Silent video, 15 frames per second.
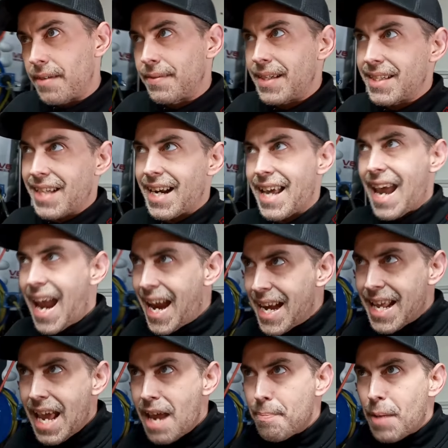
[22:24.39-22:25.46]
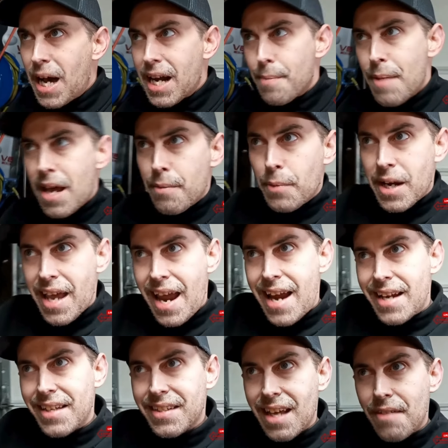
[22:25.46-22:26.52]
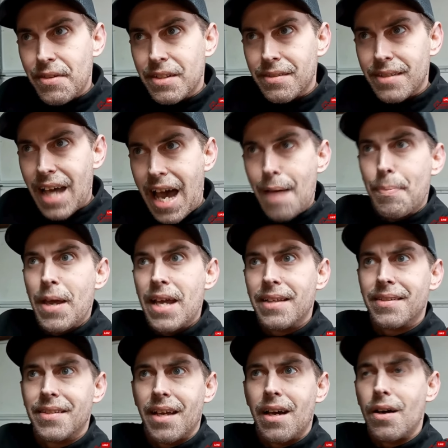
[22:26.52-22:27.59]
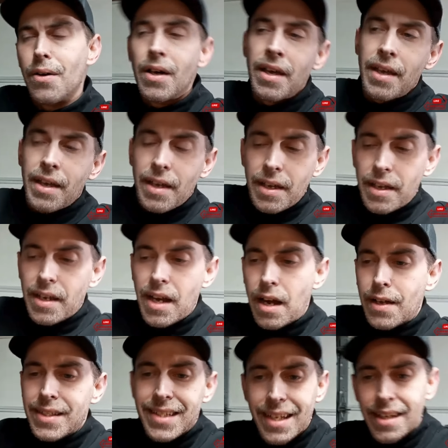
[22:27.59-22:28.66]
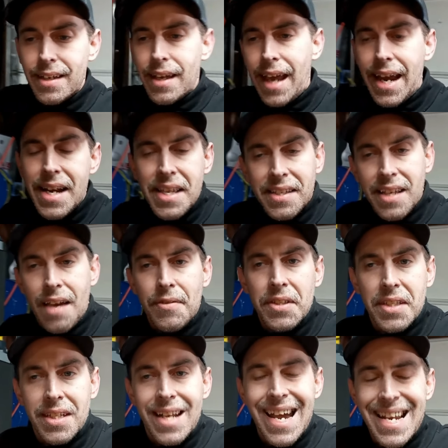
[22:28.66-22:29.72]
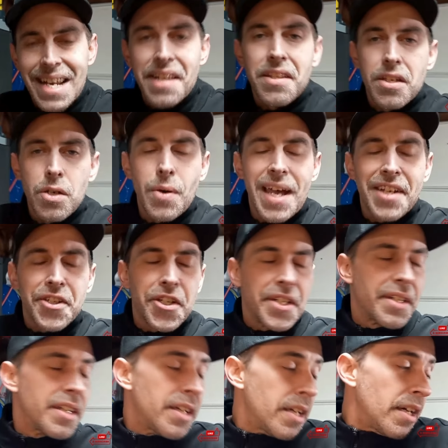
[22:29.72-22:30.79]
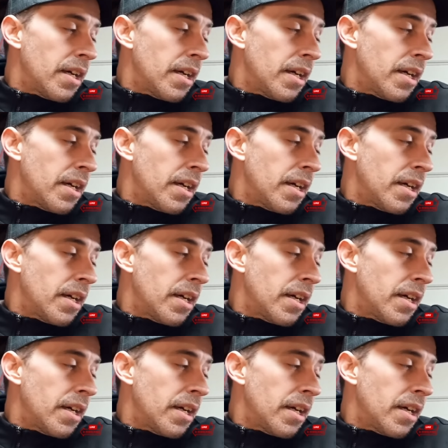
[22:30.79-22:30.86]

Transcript: He's got an 88 bottom end with an 87 top end, so, you know, it's an 87 to 92 engine.